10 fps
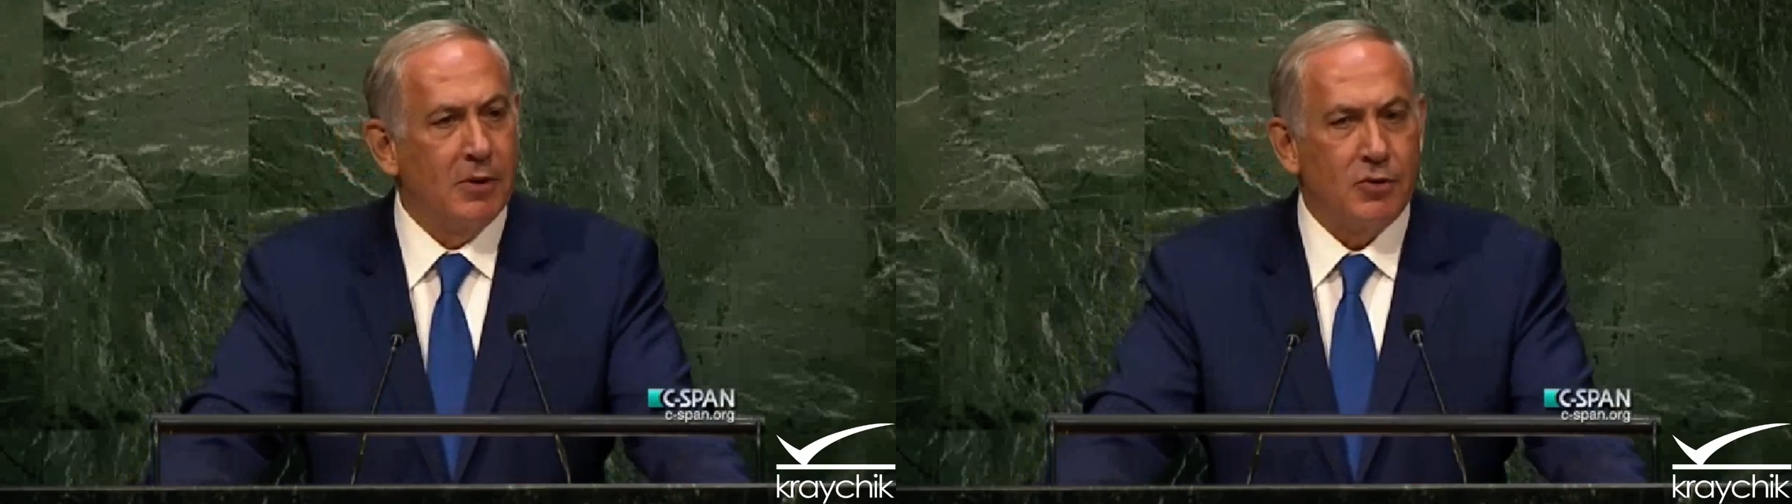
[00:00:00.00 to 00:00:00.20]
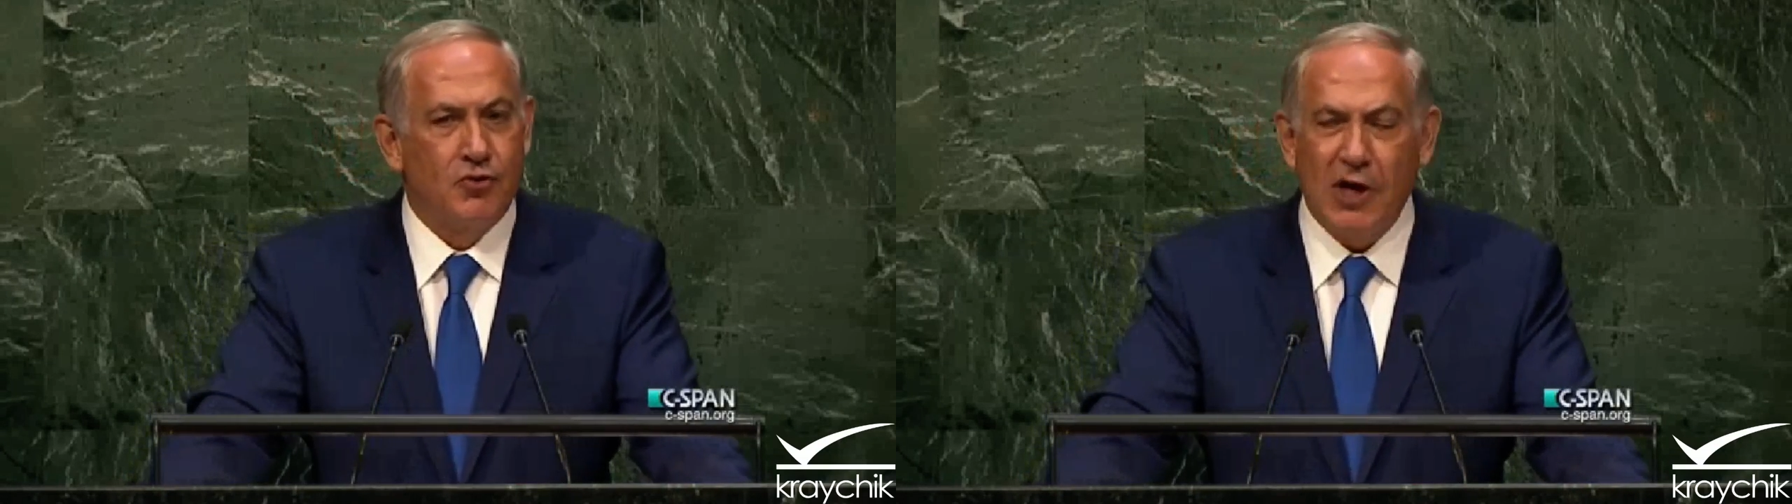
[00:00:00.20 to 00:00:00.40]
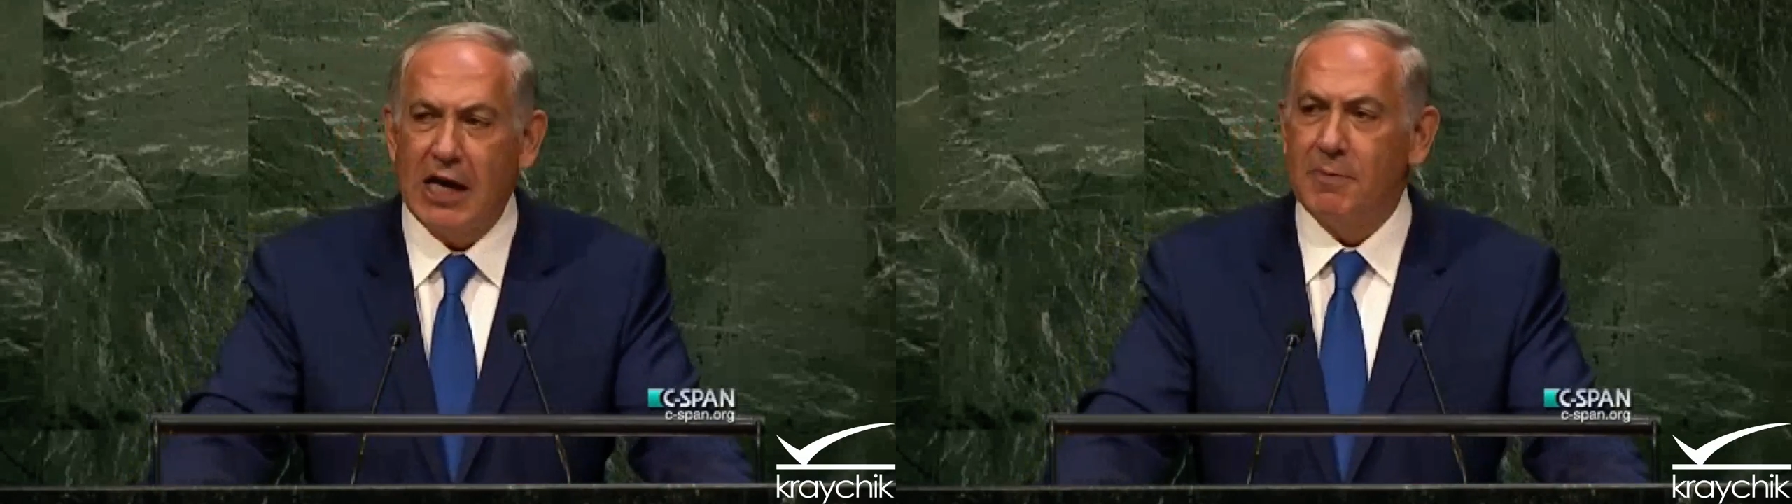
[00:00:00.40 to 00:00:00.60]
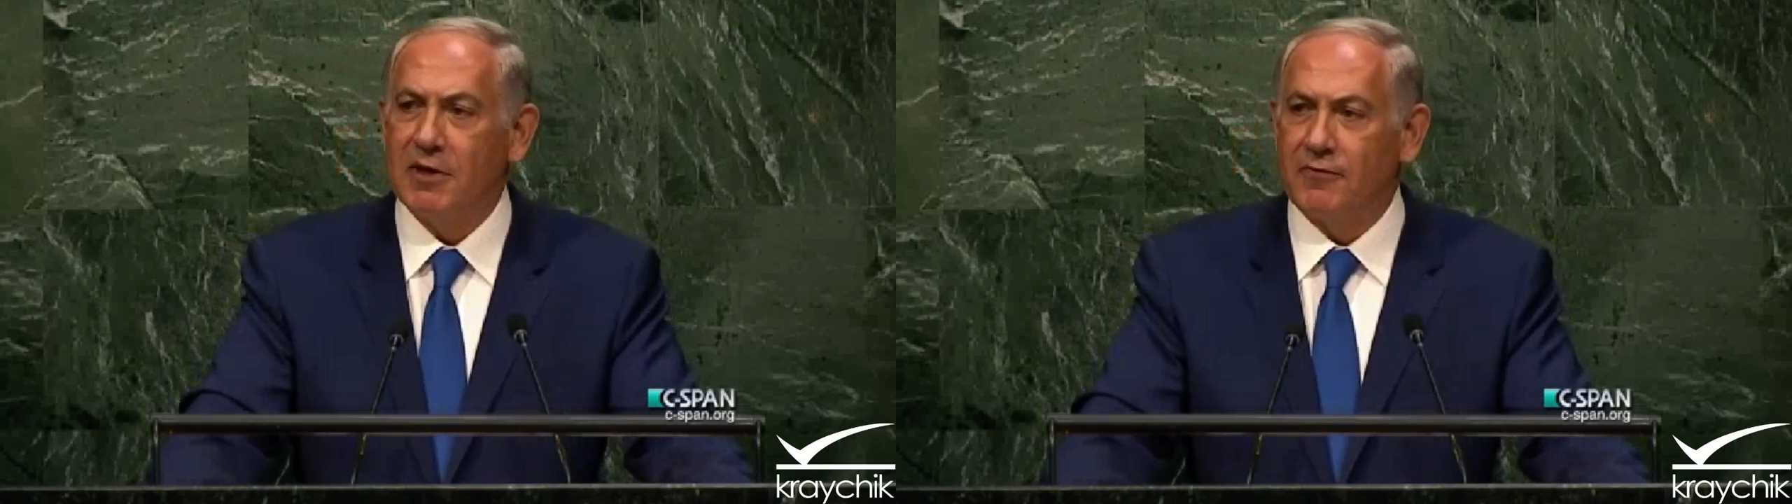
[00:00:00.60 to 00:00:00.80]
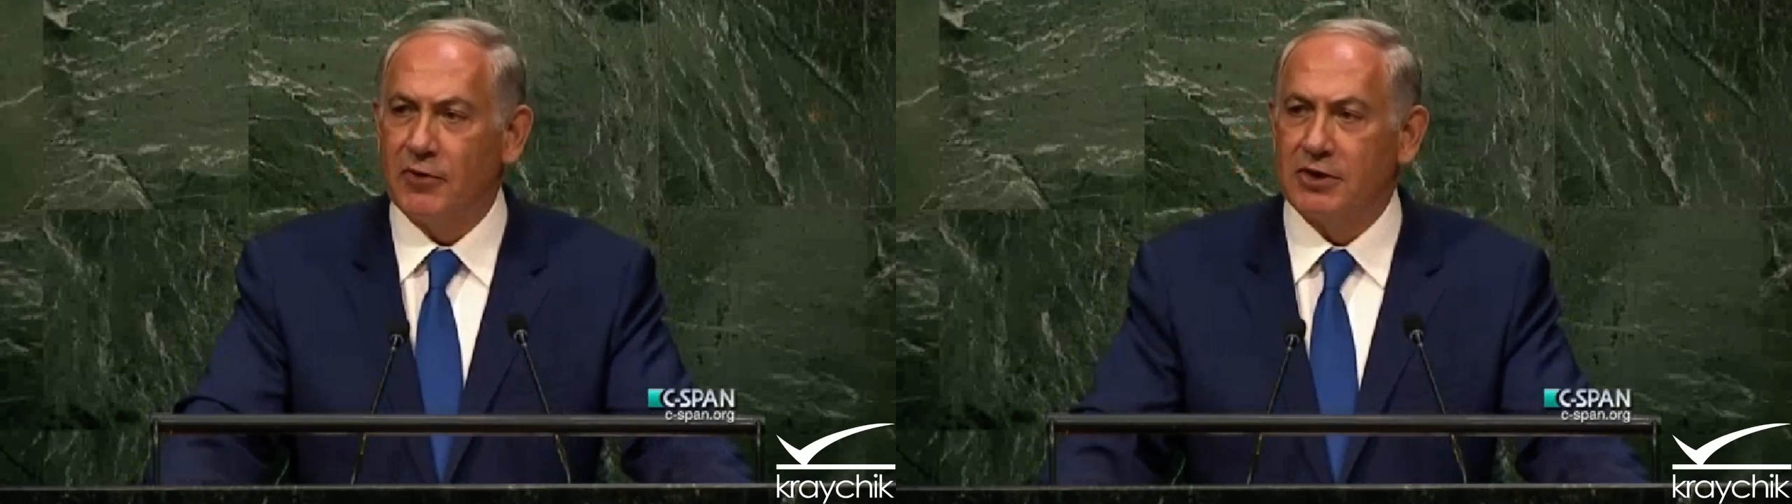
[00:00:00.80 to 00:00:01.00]
dreamed
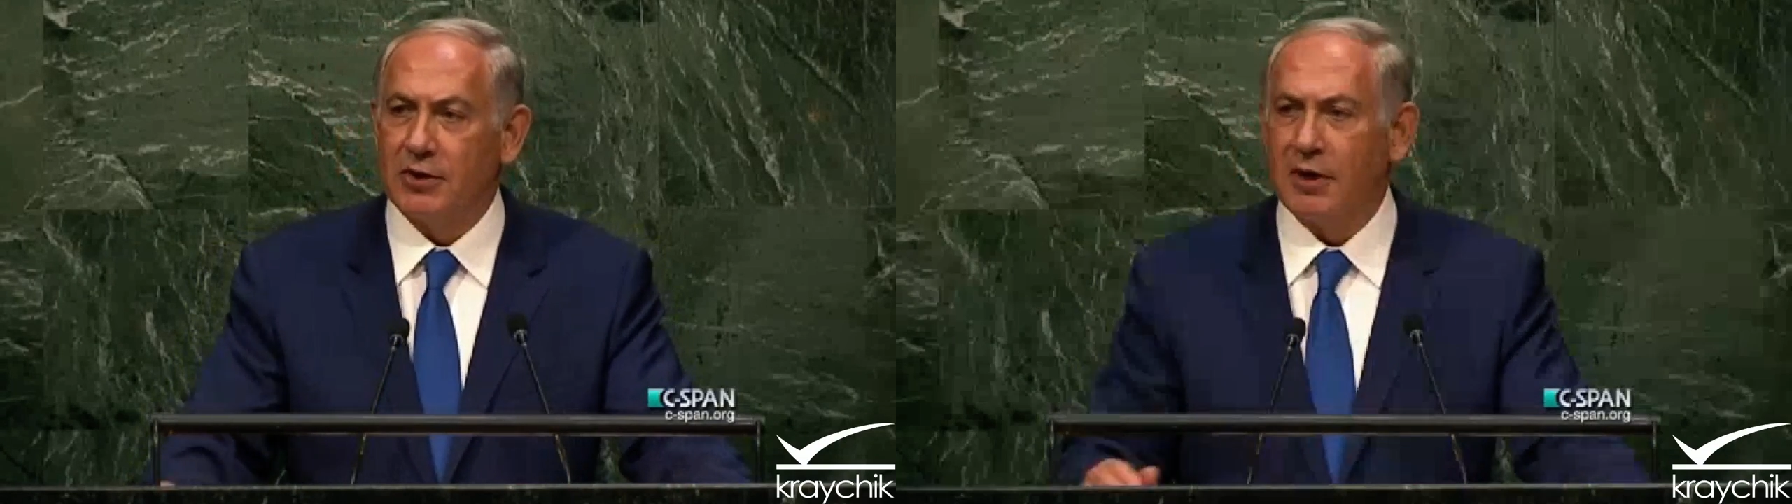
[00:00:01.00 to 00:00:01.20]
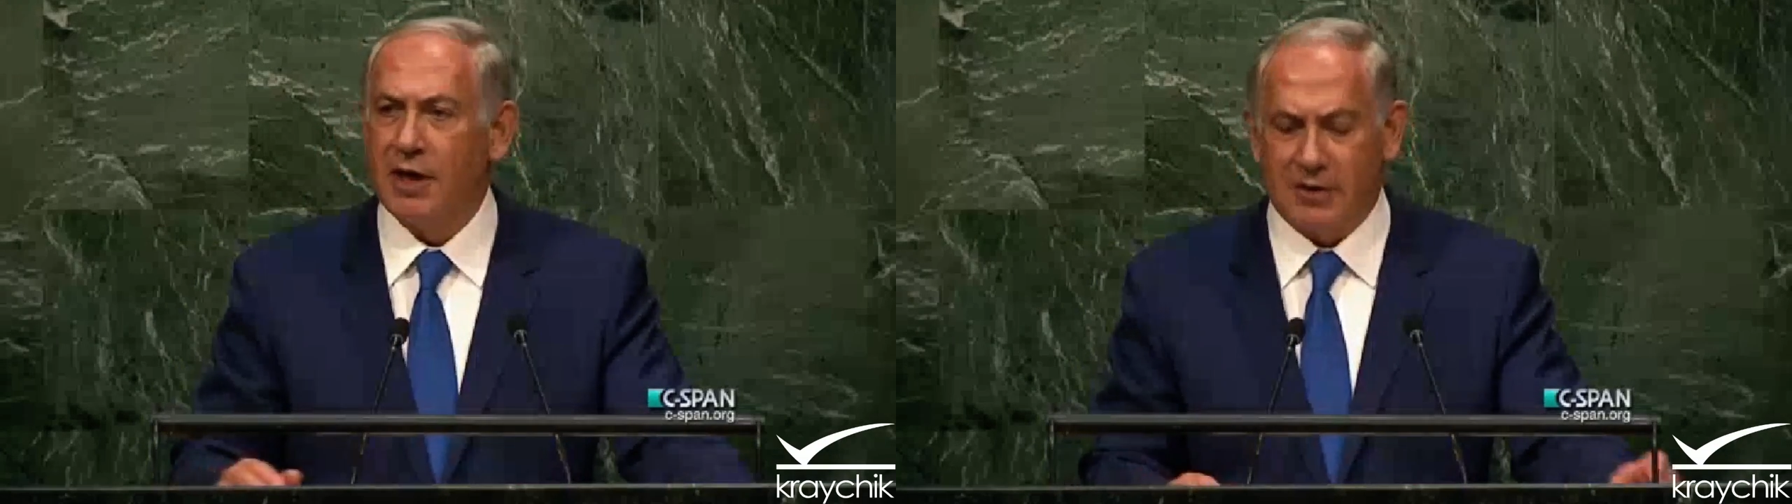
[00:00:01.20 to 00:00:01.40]
of returning